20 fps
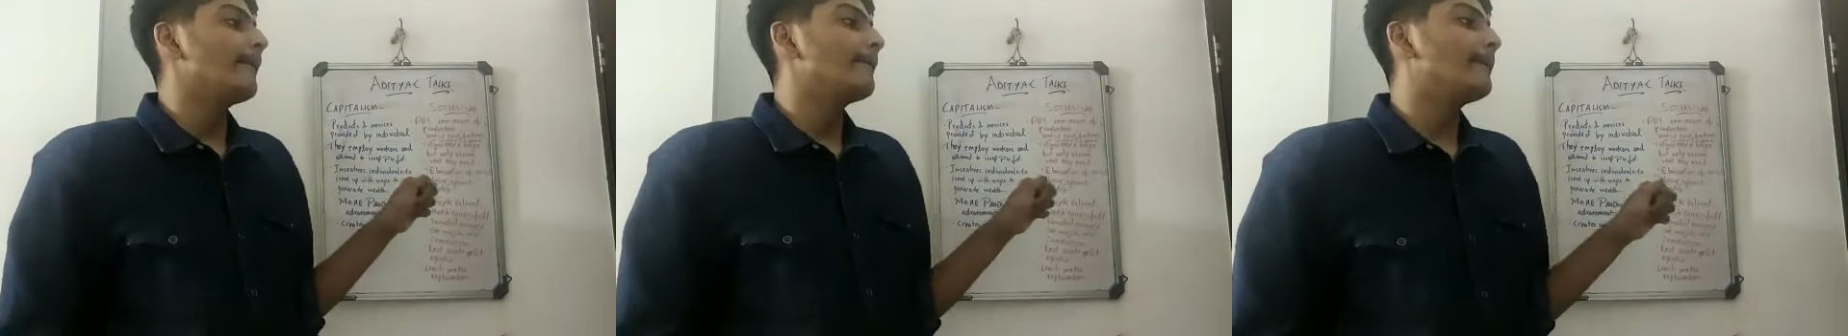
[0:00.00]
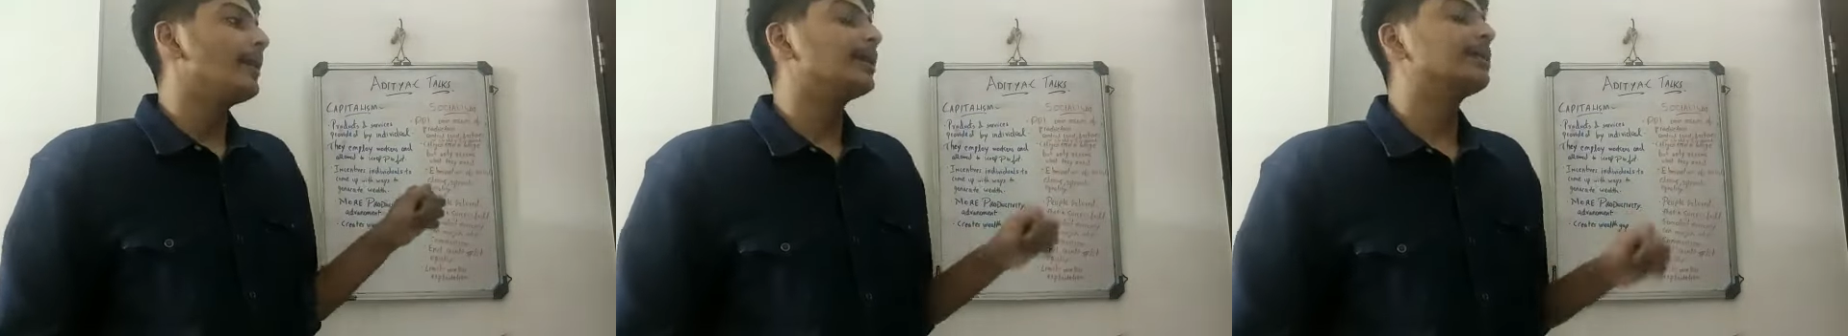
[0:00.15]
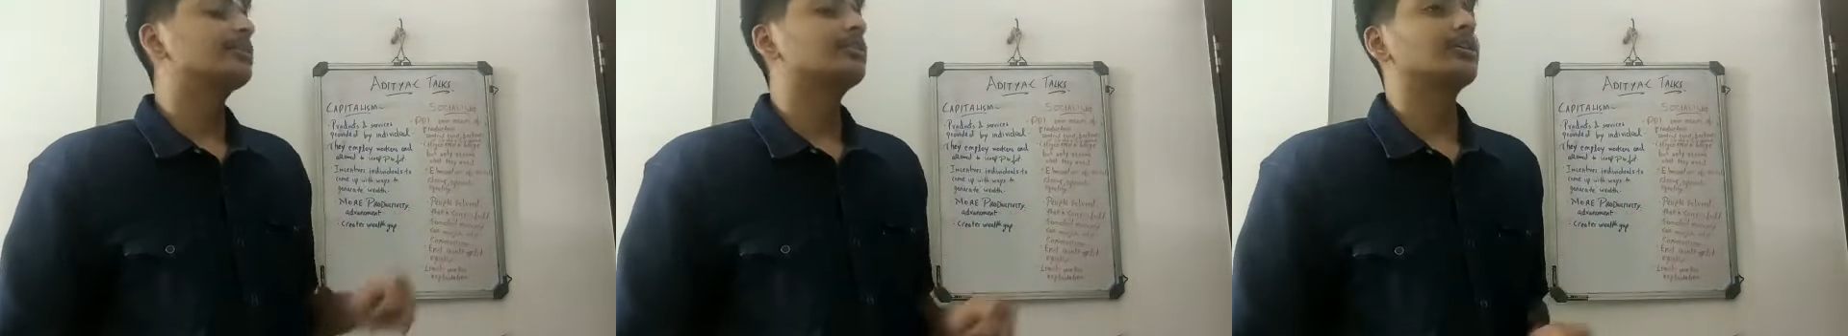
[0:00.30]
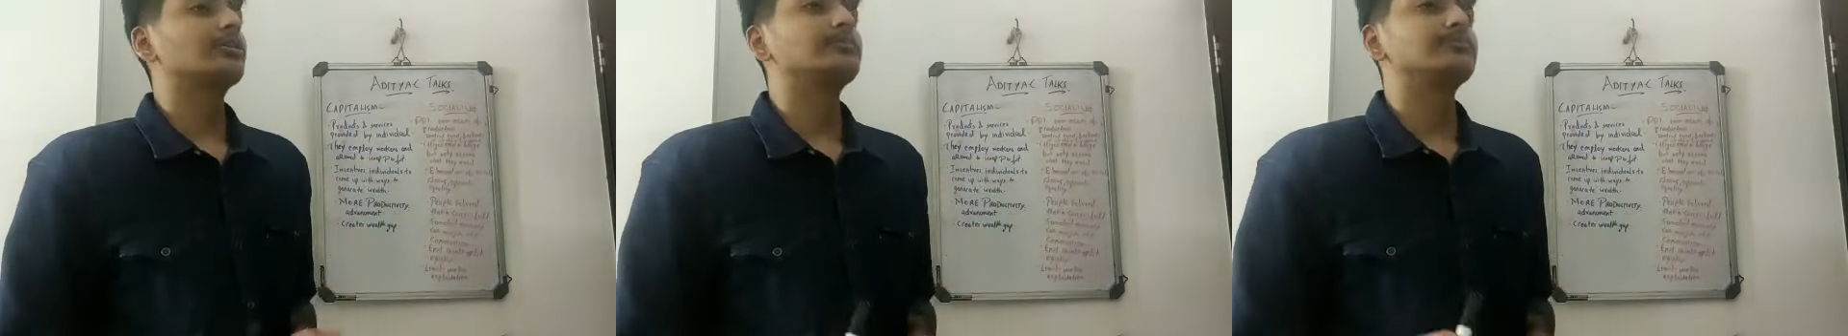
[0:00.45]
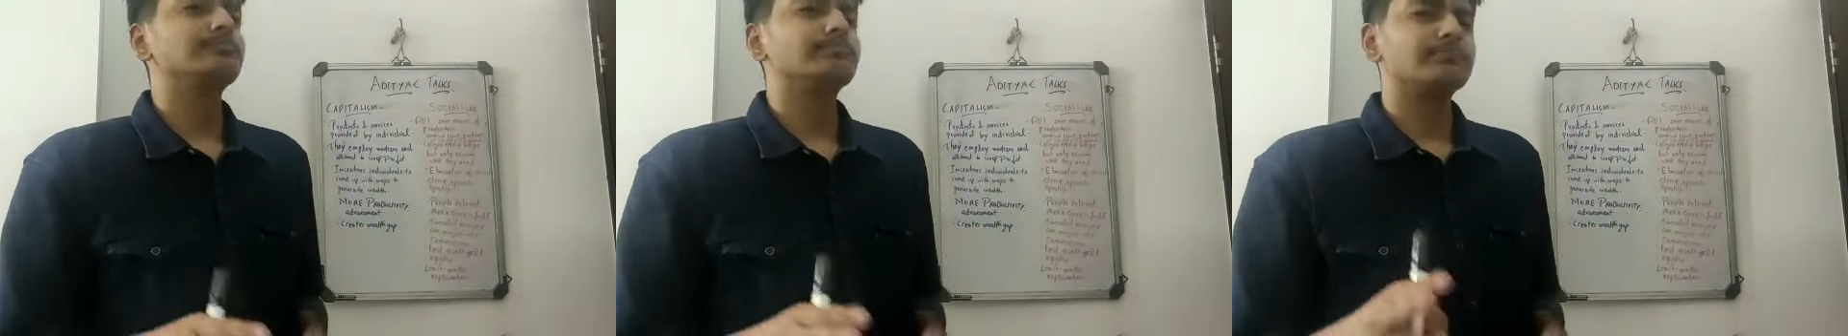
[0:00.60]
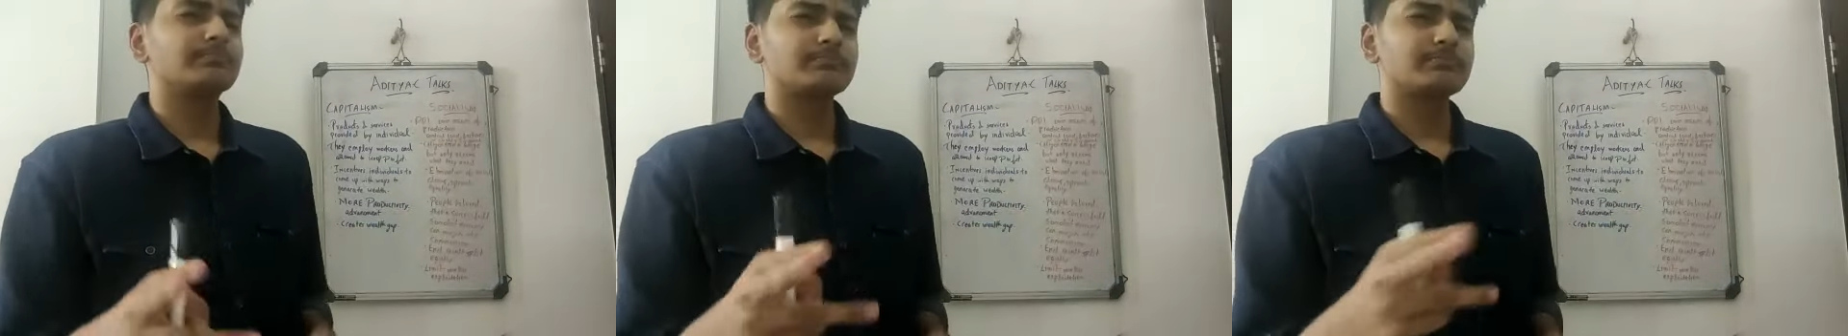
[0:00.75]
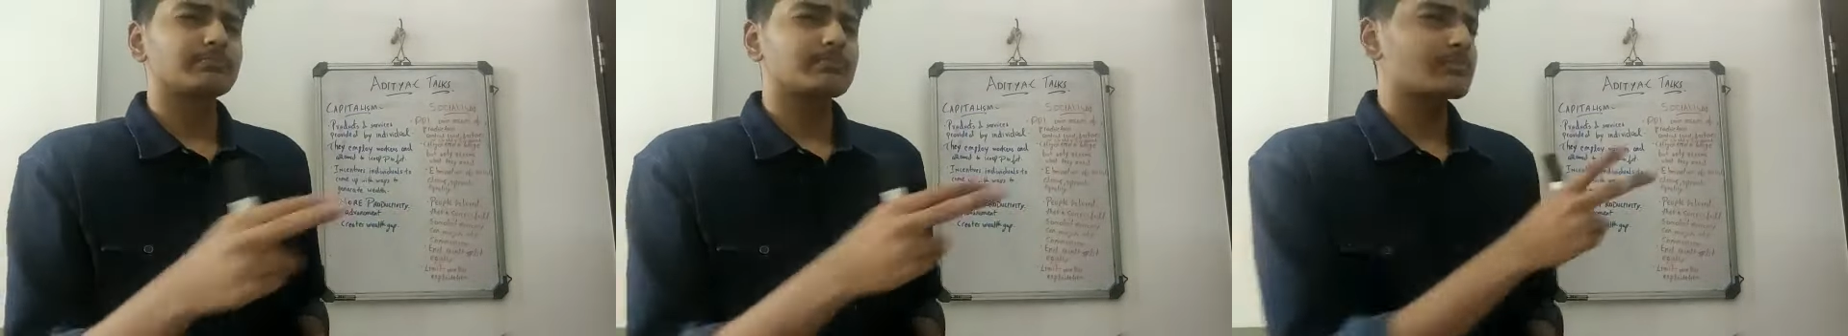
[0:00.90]
But
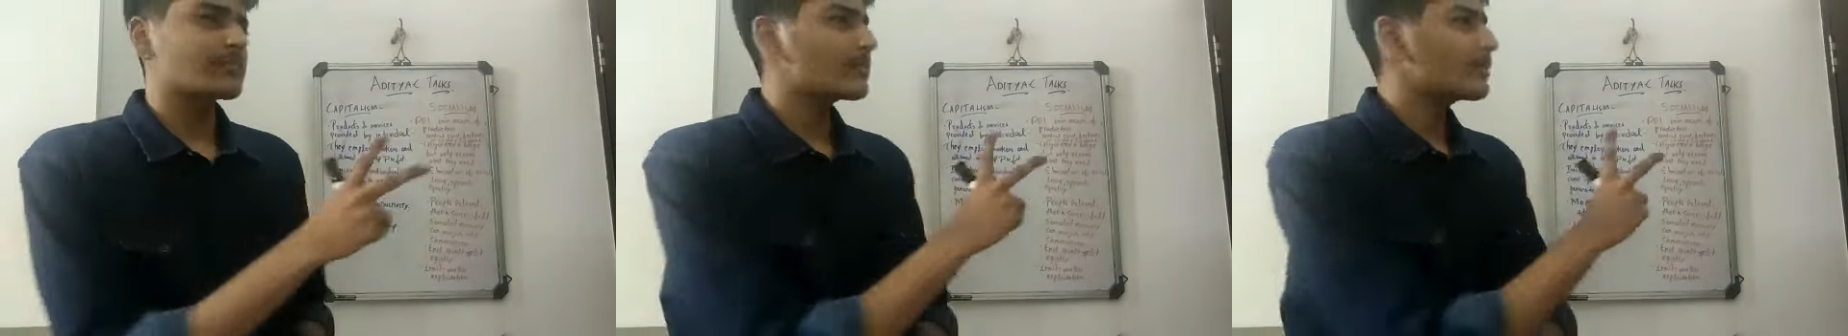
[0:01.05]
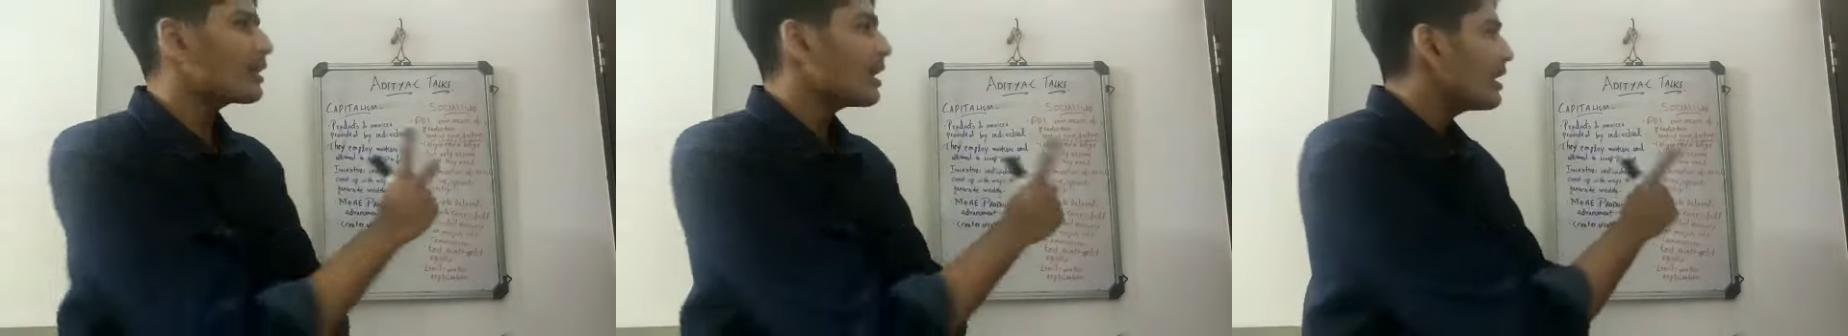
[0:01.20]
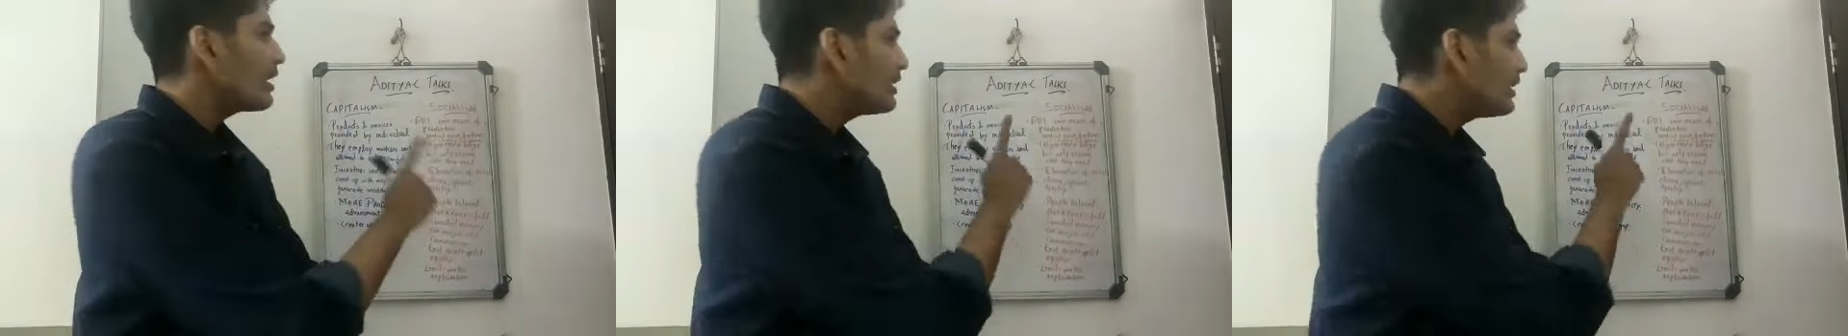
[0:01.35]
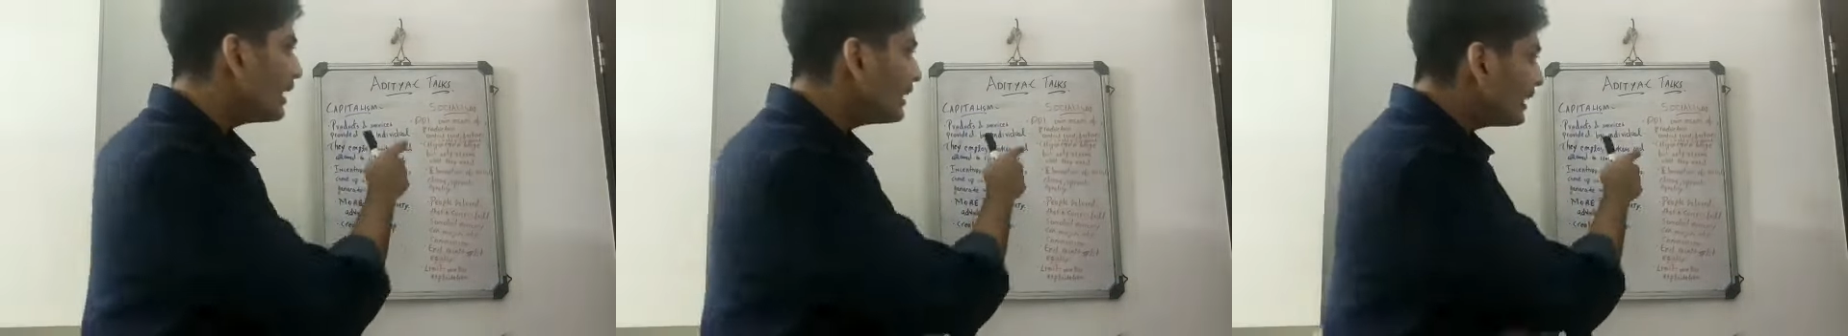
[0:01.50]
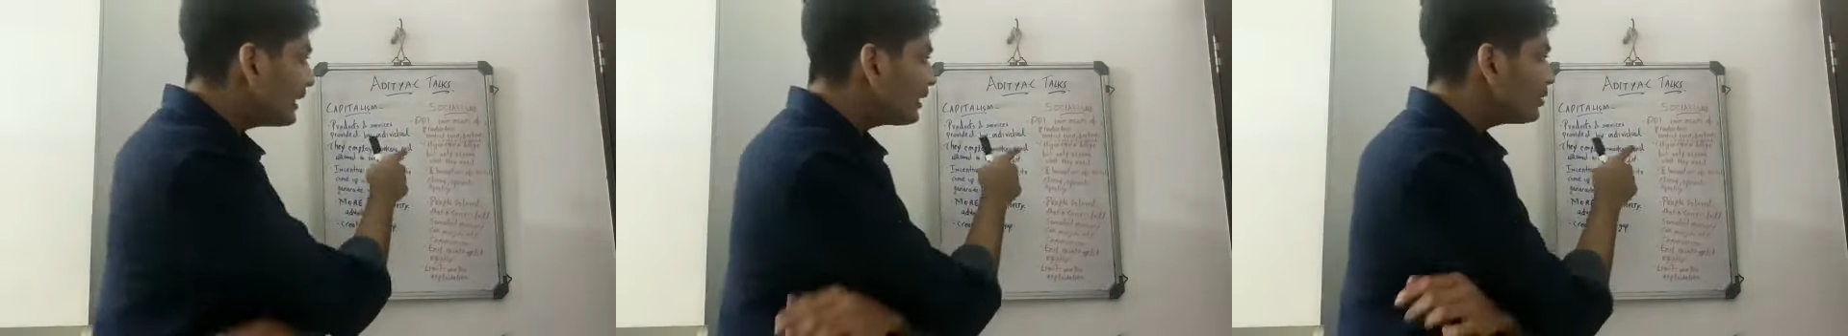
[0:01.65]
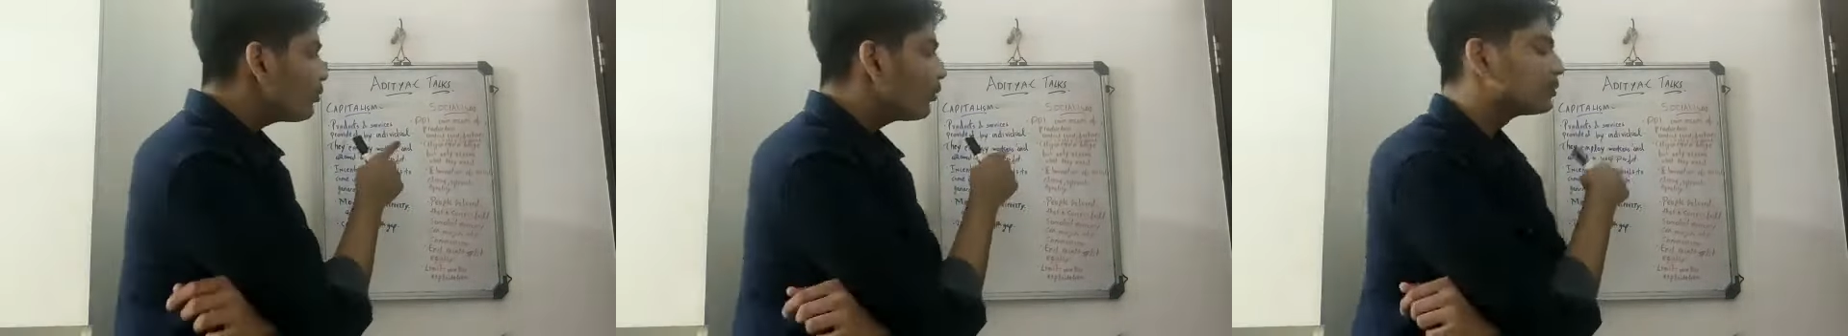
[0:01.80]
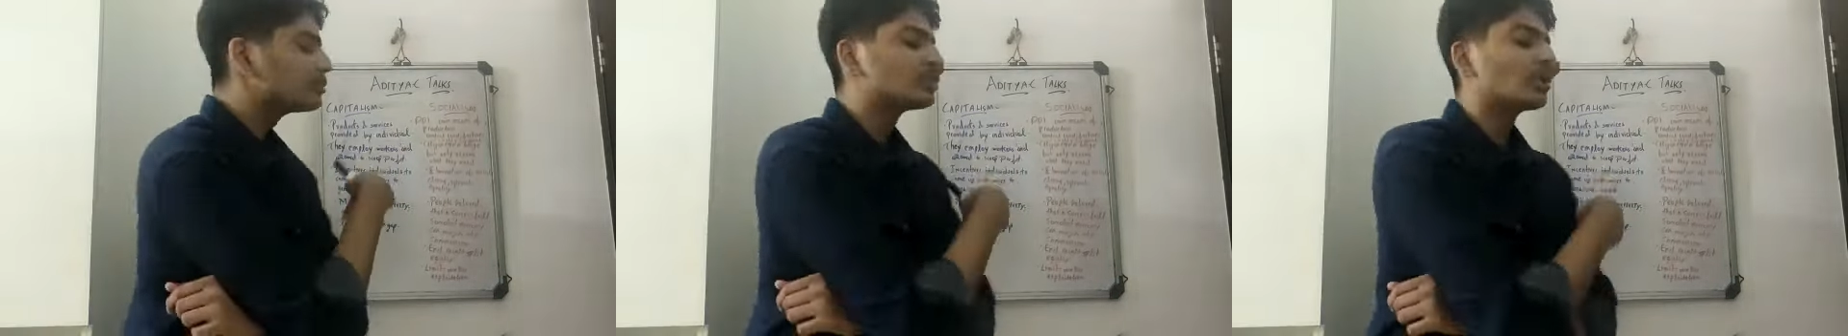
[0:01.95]
negative of